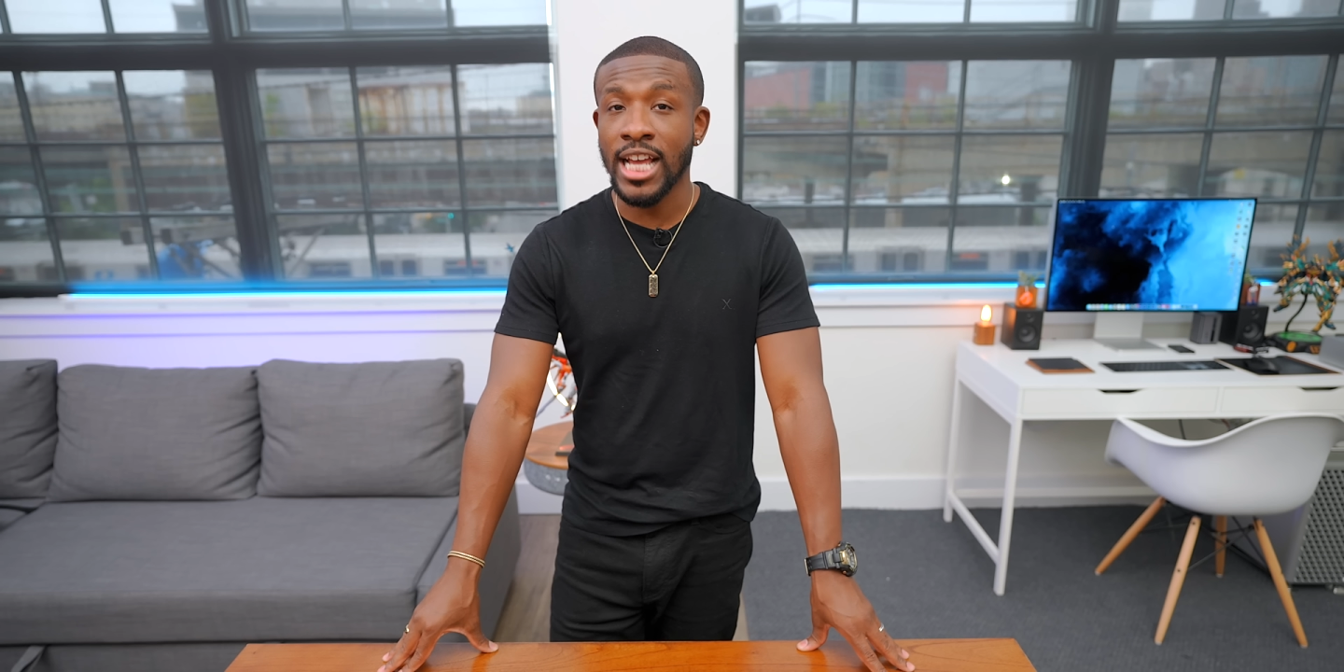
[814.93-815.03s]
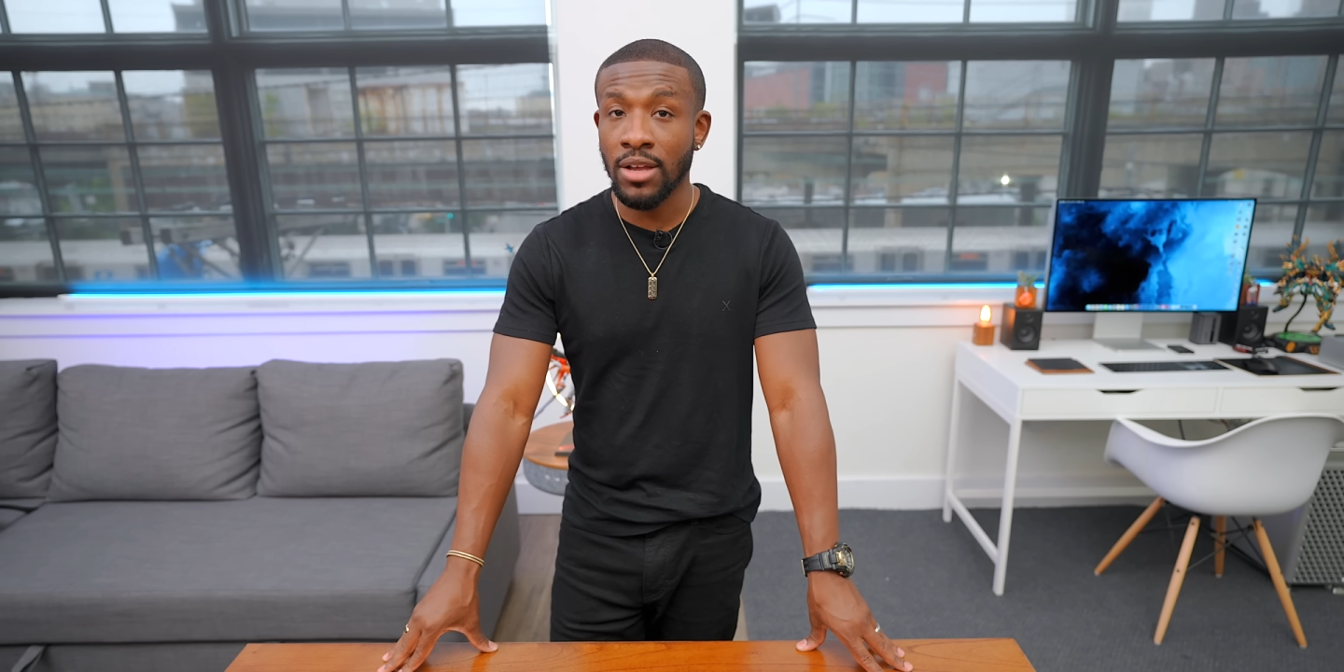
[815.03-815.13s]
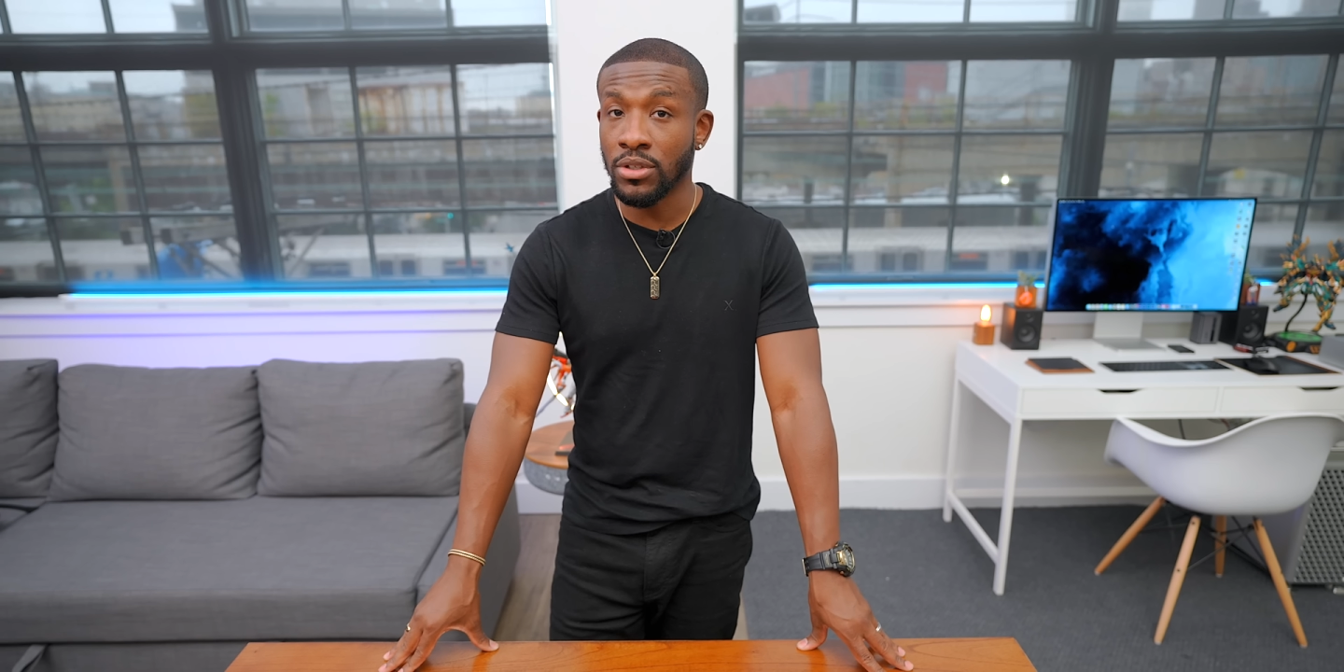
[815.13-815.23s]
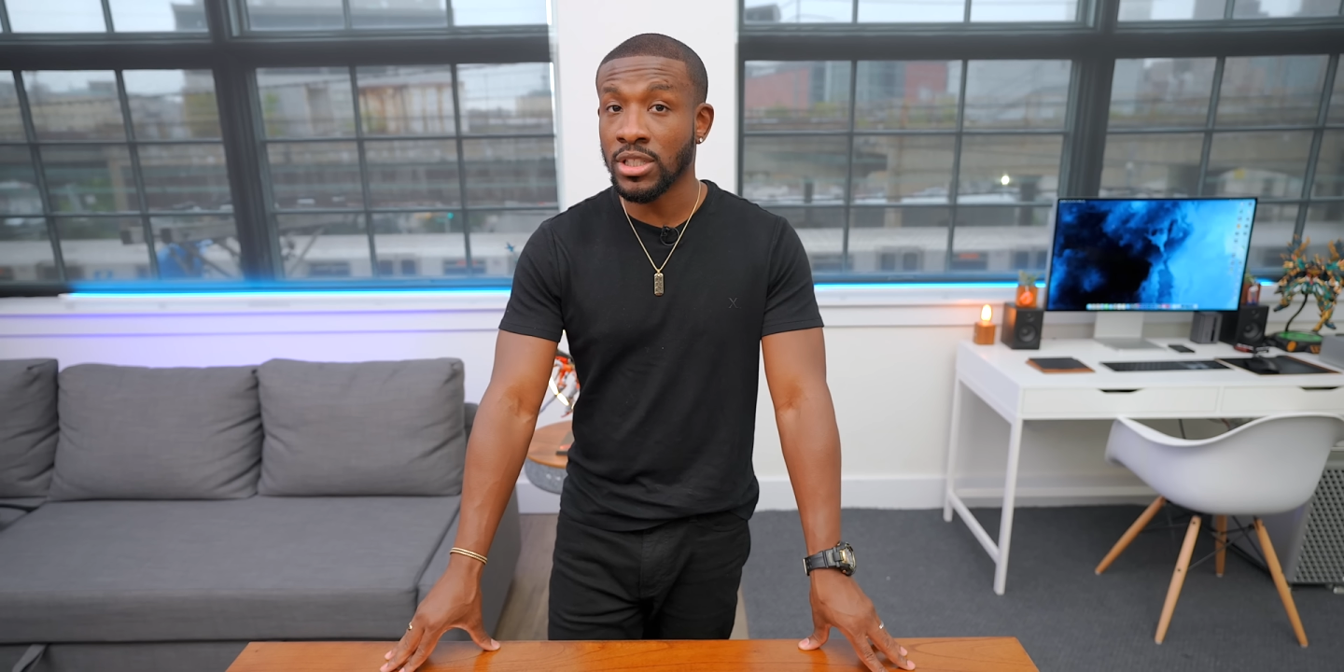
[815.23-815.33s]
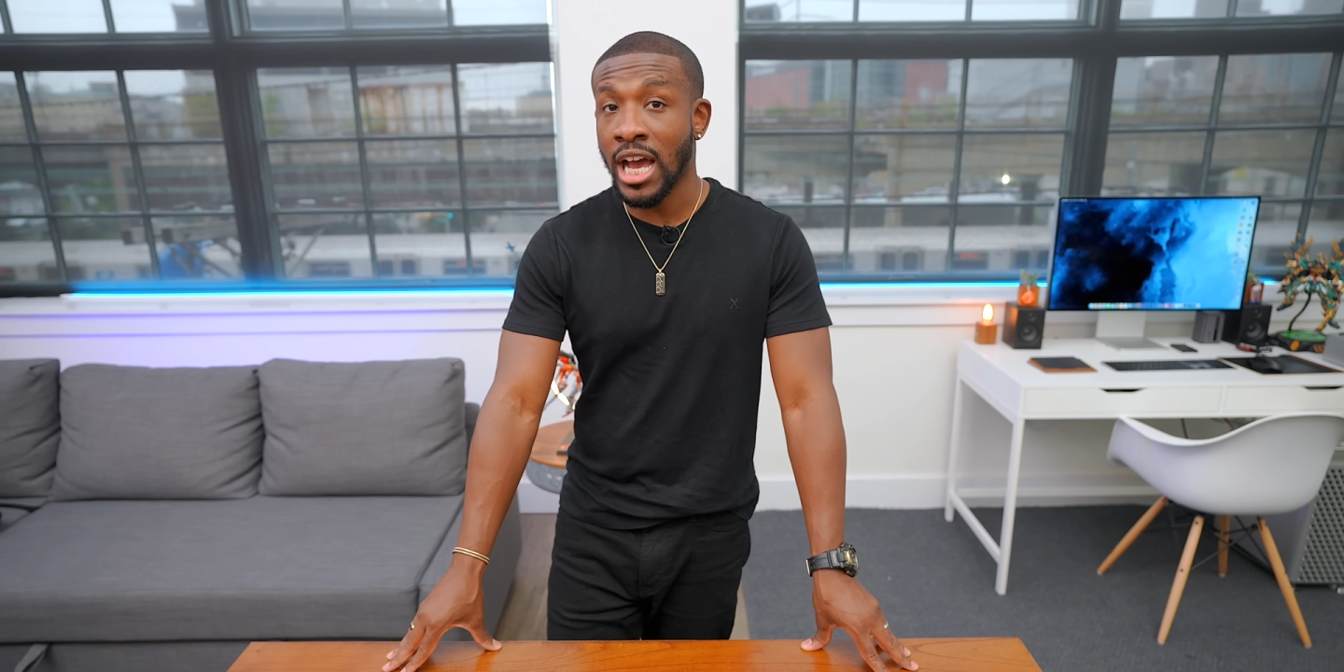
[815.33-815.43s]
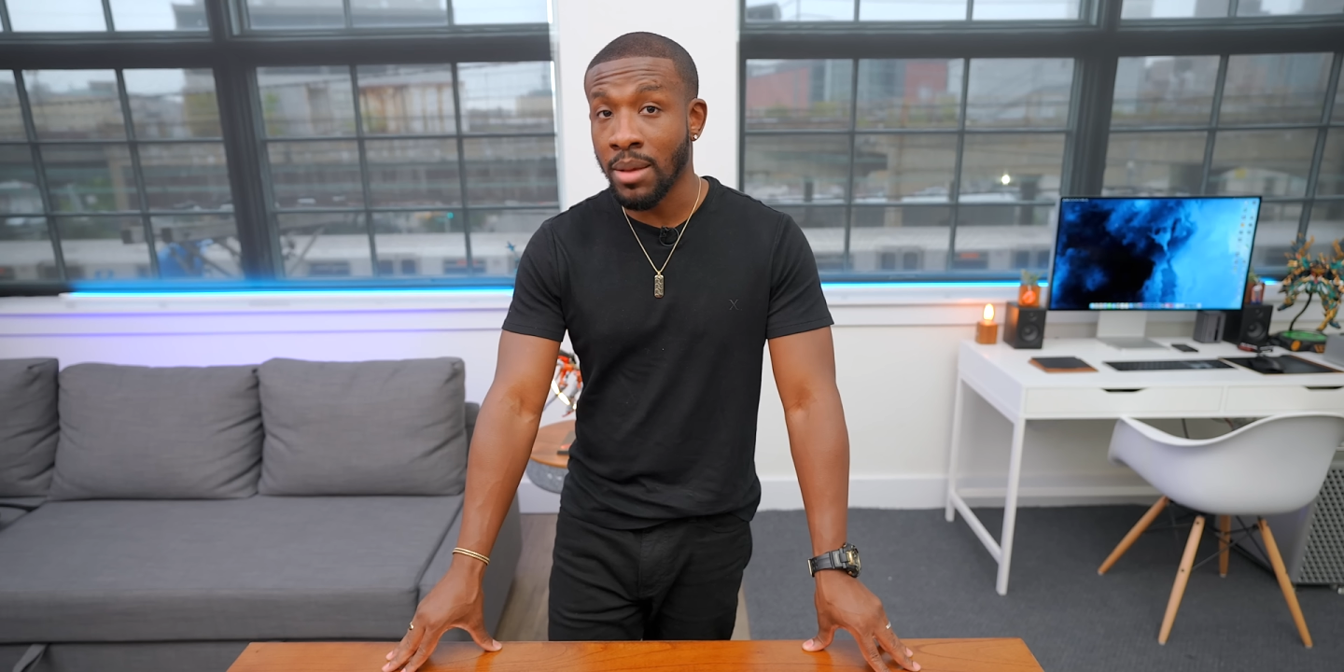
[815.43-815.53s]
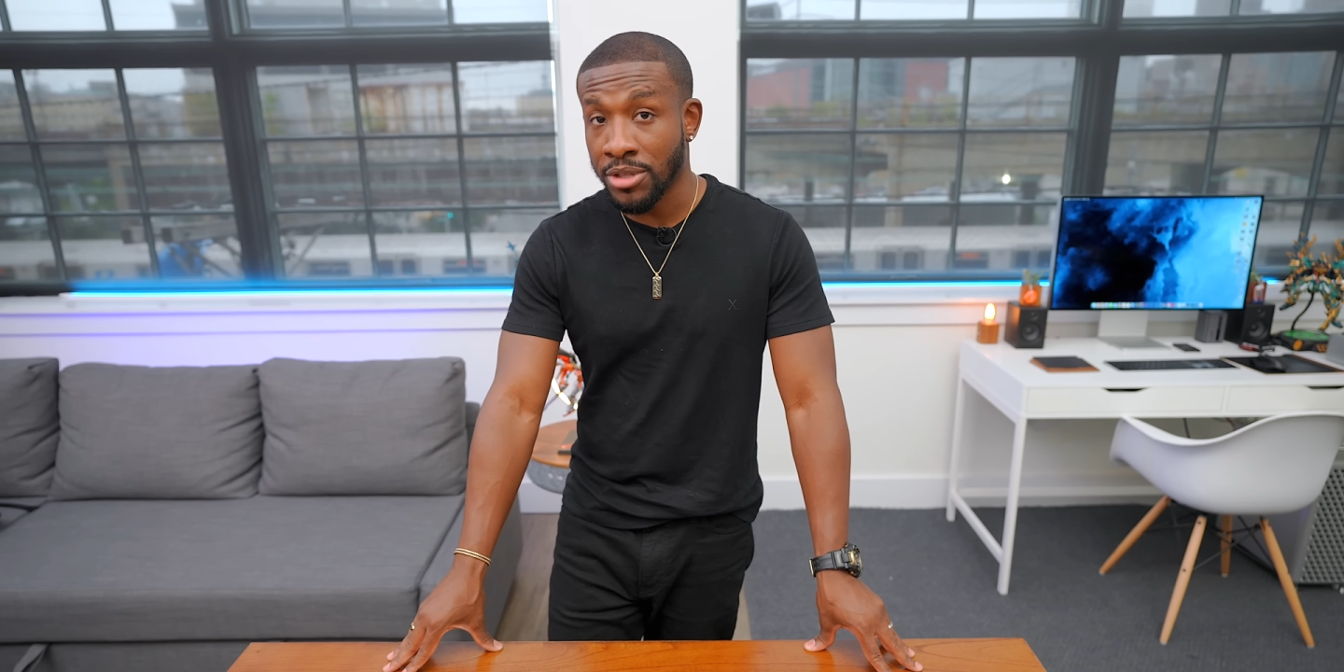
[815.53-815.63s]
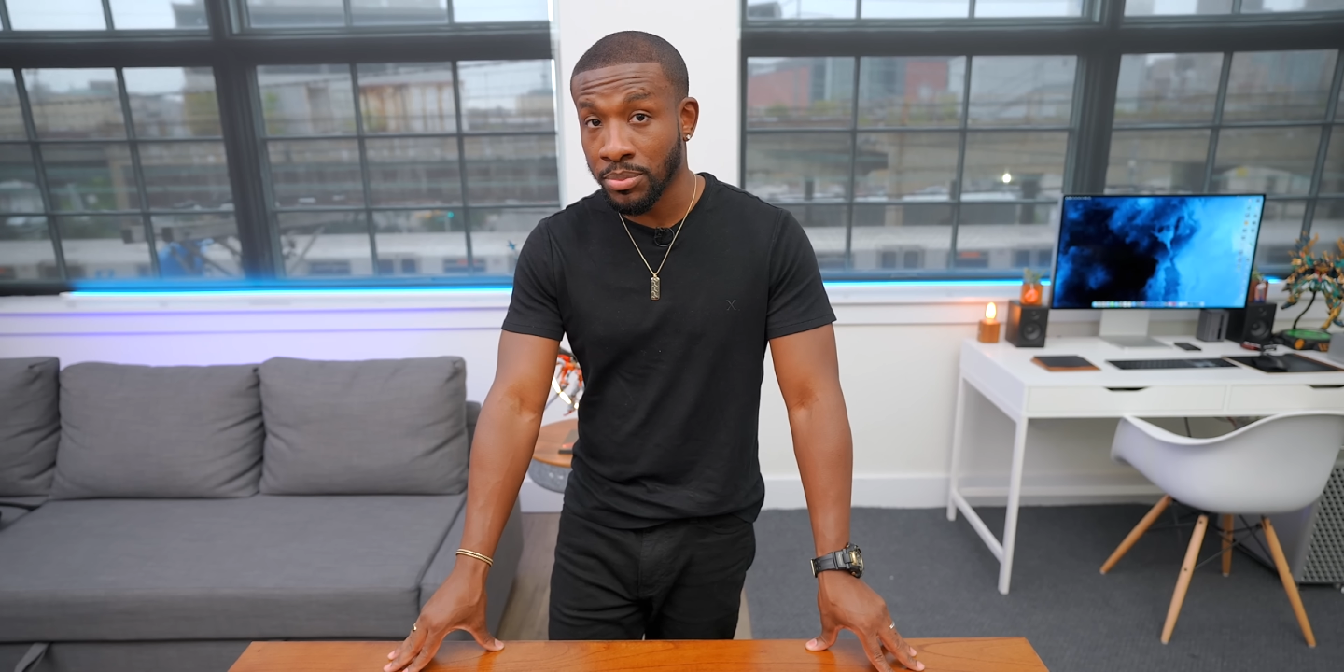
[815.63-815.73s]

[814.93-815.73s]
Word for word: have the time